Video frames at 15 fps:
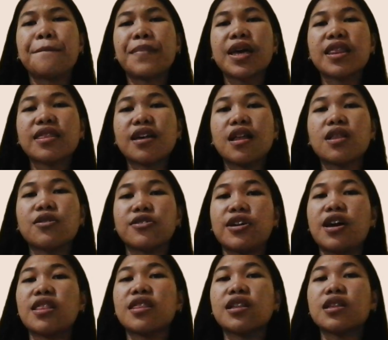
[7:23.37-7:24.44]
Mental or
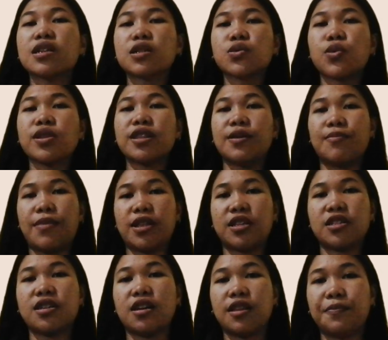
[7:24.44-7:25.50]
intellectual
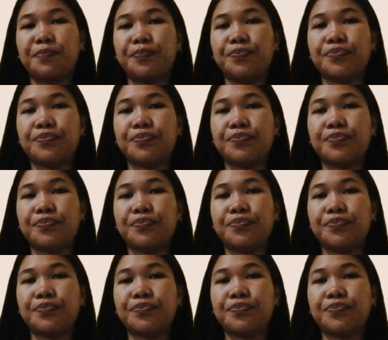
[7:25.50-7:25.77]
dimension.